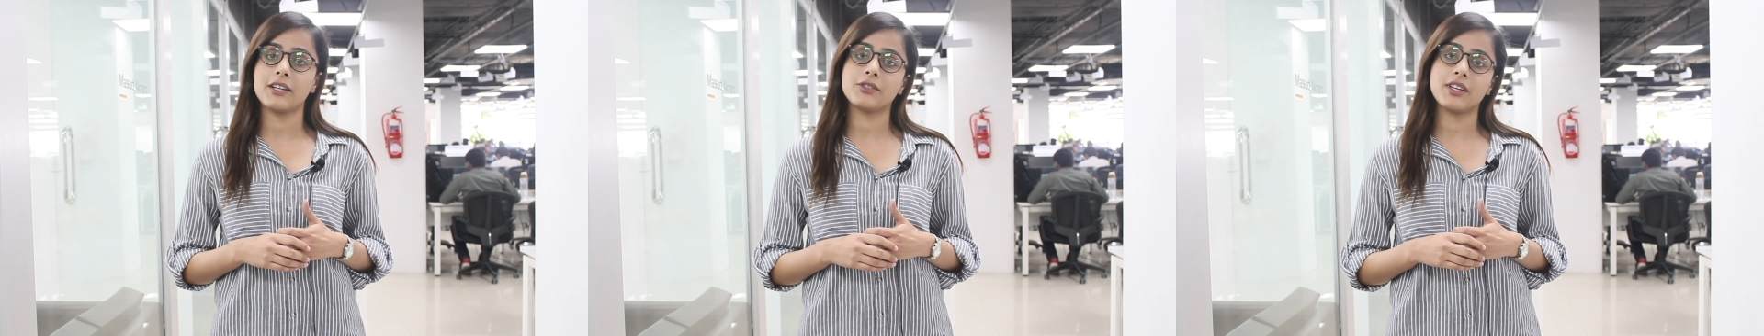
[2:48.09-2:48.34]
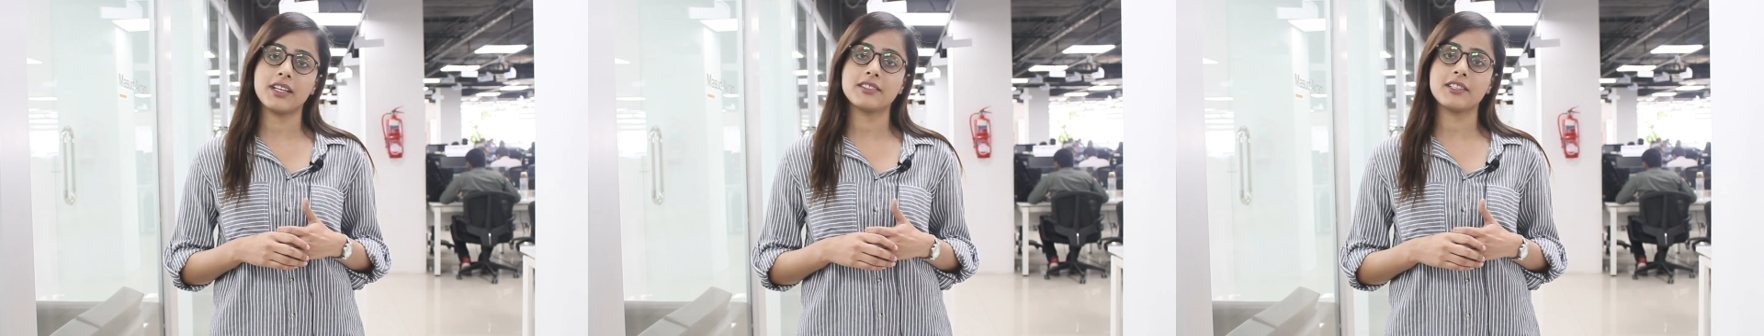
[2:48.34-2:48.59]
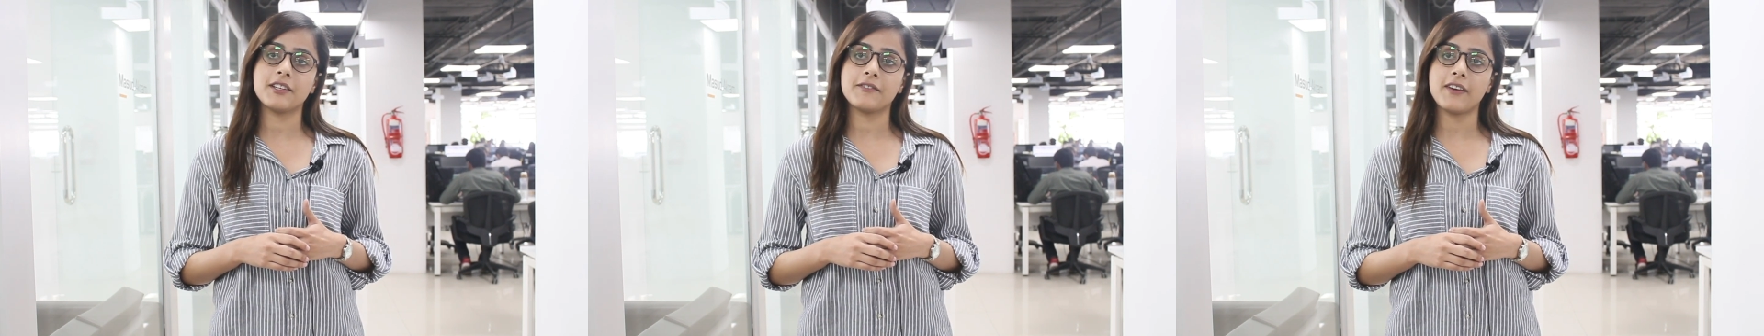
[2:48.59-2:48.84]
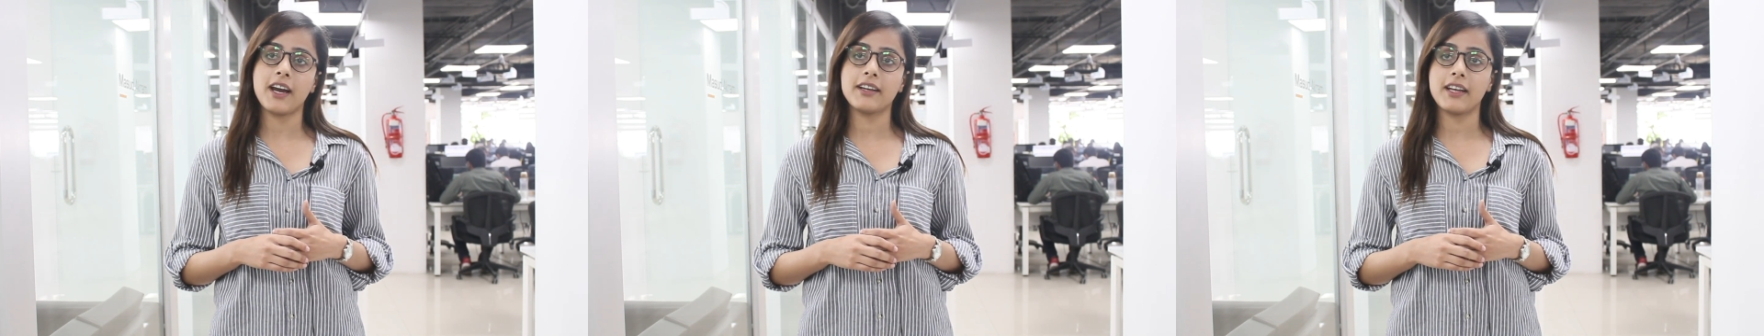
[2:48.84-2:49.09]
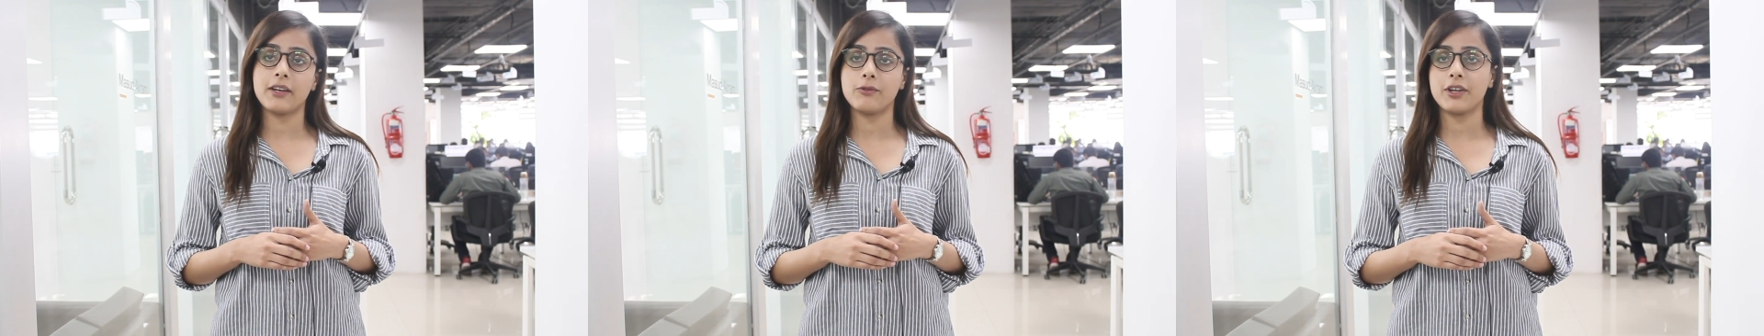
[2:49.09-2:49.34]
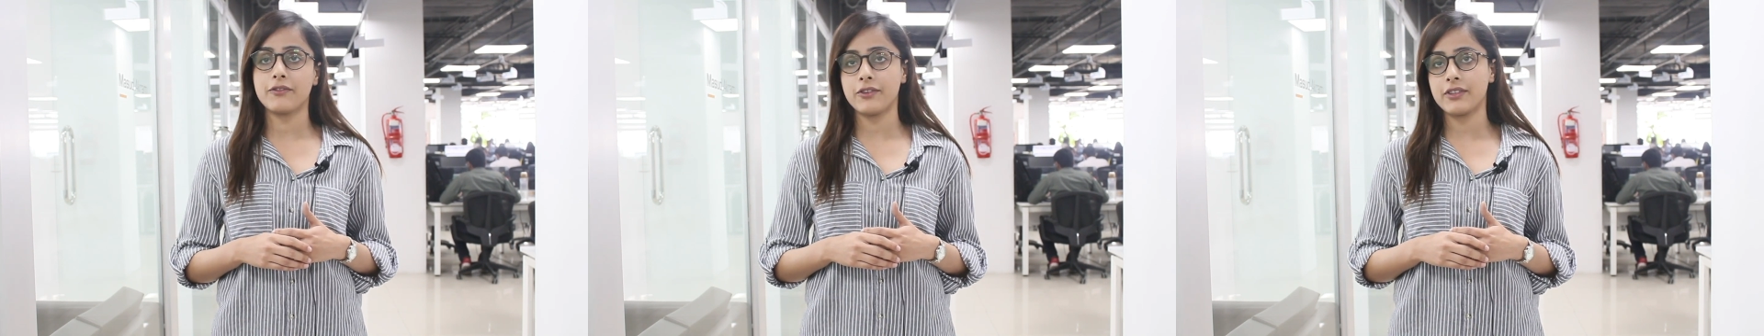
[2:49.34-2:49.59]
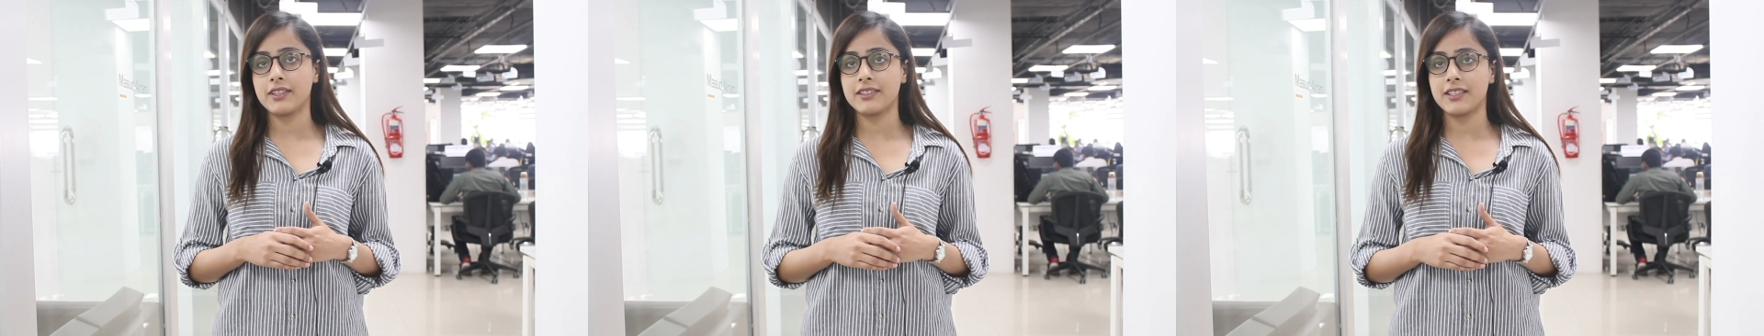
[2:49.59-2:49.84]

and to get certified and work for the